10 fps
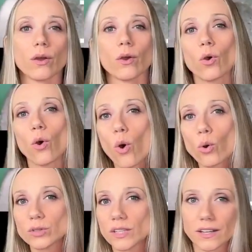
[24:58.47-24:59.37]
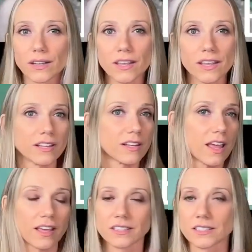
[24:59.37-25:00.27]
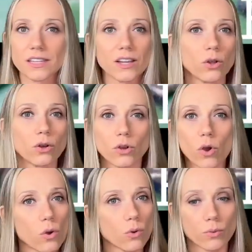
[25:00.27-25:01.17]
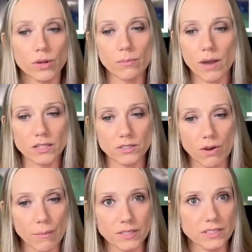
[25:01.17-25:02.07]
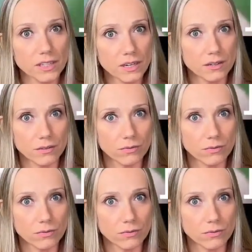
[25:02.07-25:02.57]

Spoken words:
cold technique, like a single cone with bioceramic sealer,